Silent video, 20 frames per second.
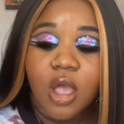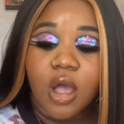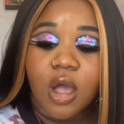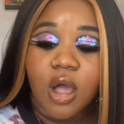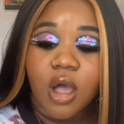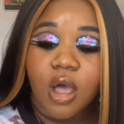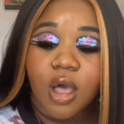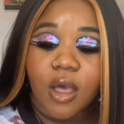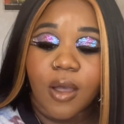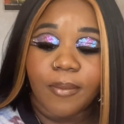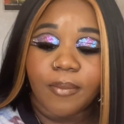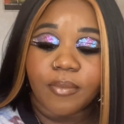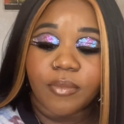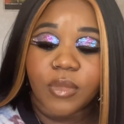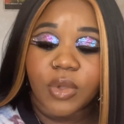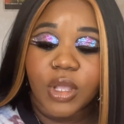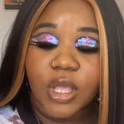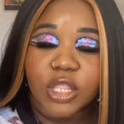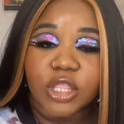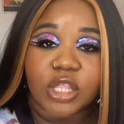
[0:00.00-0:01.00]
A
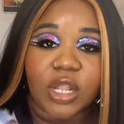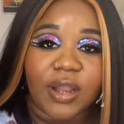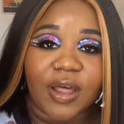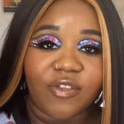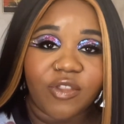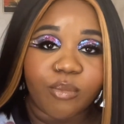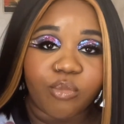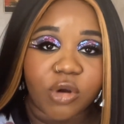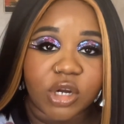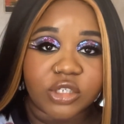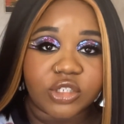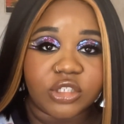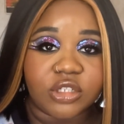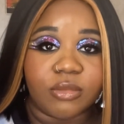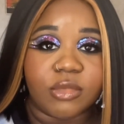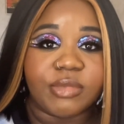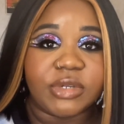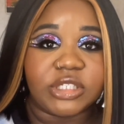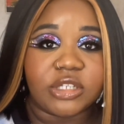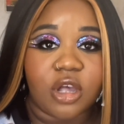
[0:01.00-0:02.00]
lot of the brushes I'm
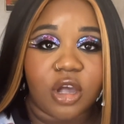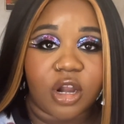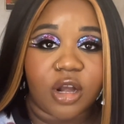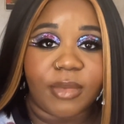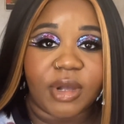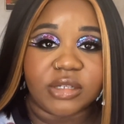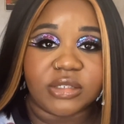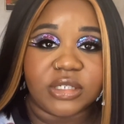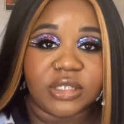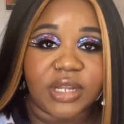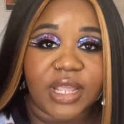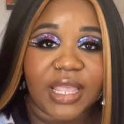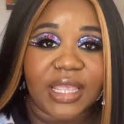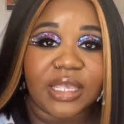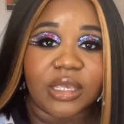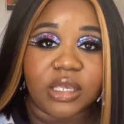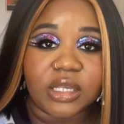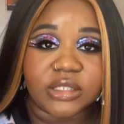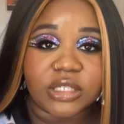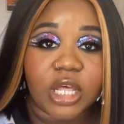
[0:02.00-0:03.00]
gonna be talking about today
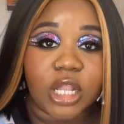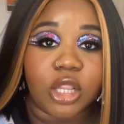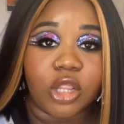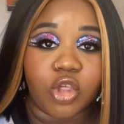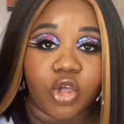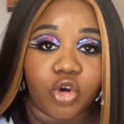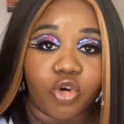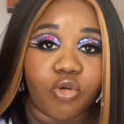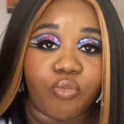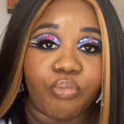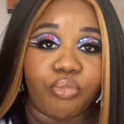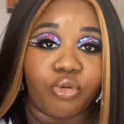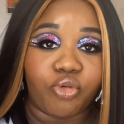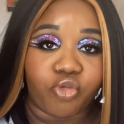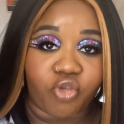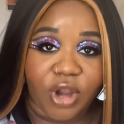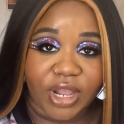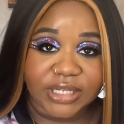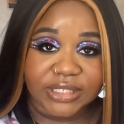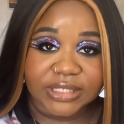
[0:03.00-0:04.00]
is a little
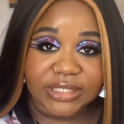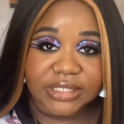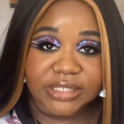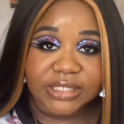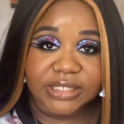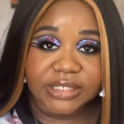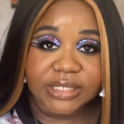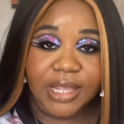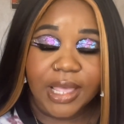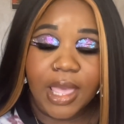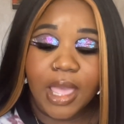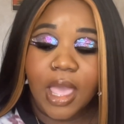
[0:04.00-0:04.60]
pricey,